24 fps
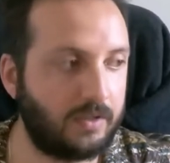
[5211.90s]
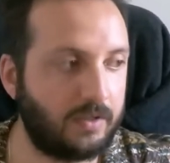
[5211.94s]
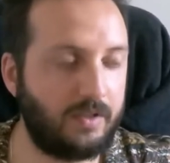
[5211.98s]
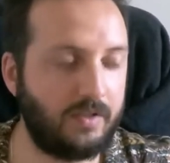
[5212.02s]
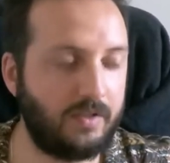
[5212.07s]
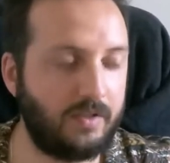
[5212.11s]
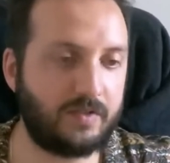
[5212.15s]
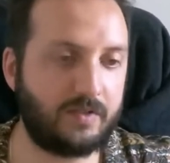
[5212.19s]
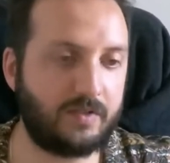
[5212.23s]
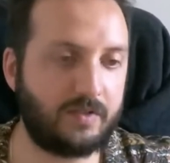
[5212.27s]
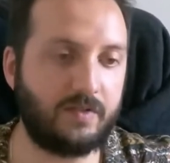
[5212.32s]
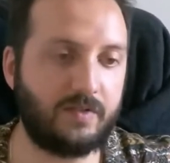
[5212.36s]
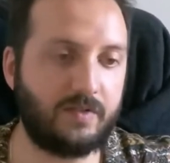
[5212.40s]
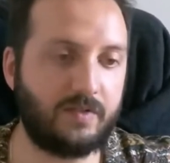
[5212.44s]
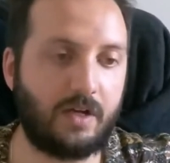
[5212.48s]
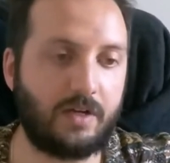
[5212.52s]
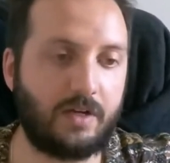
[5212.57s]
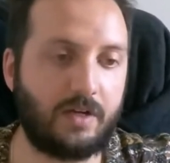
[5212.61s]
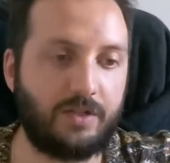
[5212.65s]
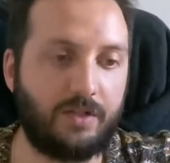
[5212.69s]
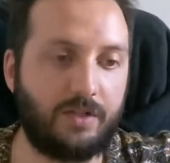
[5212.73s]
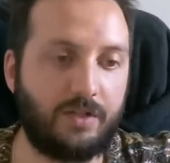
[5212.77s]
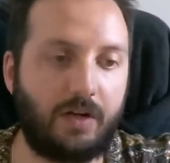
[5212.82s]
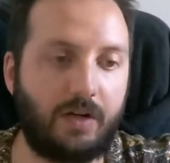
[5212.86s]
these
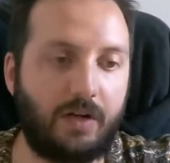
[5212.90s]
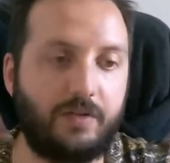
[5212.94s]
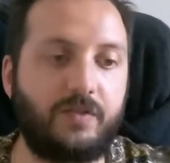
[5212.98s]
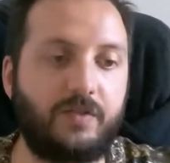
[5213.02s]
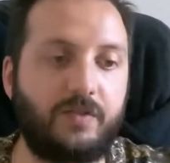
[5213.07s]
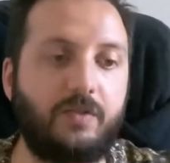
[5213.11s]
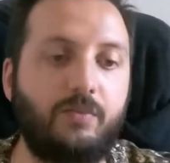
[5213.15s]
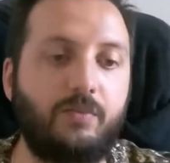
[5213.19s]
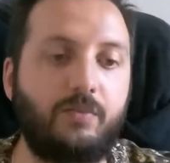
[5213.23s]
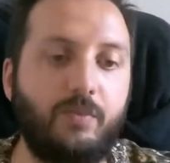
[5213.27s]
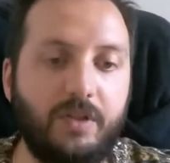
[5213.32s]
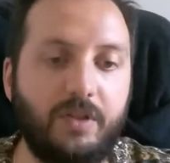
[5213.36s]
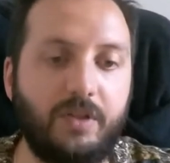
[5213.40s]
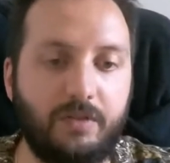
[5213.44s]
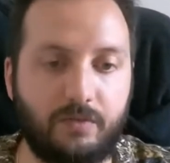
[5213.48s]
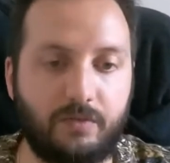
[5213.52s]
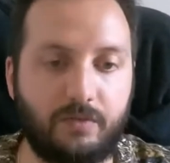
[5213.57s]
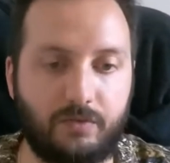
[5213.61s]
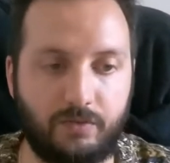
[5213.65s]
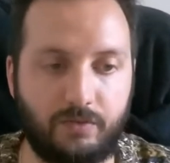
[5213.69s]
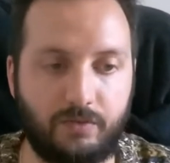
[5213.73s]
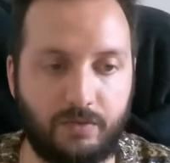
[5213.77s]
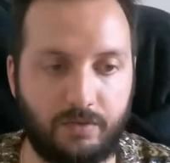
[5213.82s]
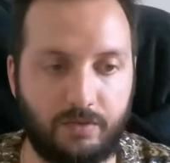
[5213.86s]
transactions are
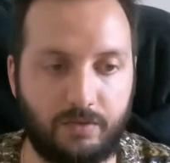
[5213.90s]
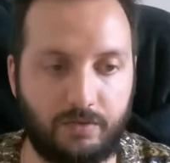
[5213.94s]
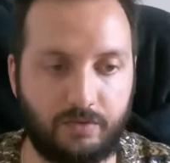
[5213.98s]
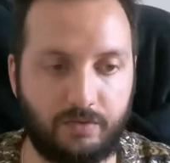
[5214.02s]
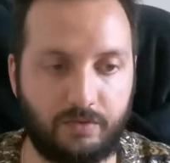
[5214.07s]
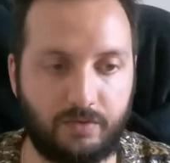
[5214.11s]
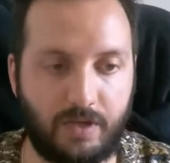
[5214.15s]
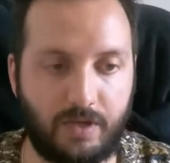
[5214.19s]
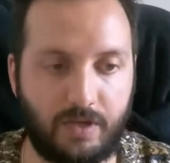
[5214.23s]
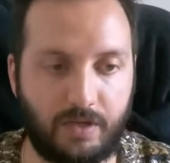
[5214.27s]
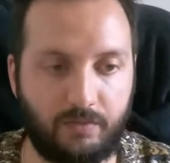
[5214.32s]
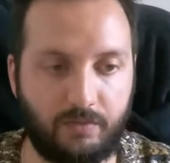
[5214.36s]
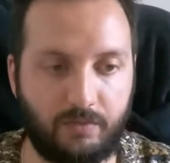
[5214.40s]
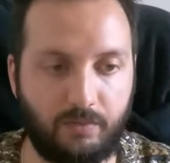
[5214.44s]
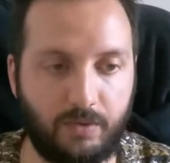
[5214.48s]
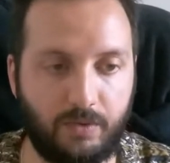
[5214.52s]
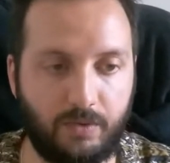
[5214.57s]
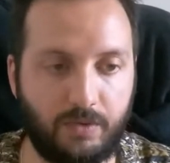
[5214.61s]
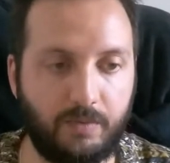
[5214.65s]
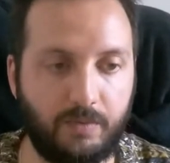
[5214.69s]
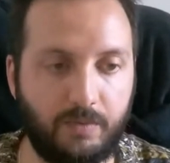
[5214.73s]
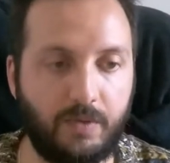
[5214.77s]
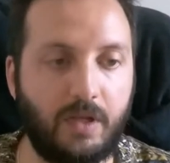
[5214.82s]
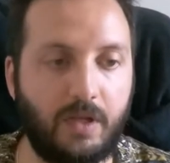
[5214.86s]
submitted to the, to the
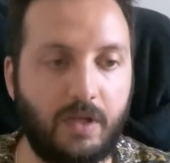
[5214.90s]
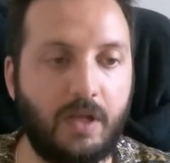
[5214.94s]
network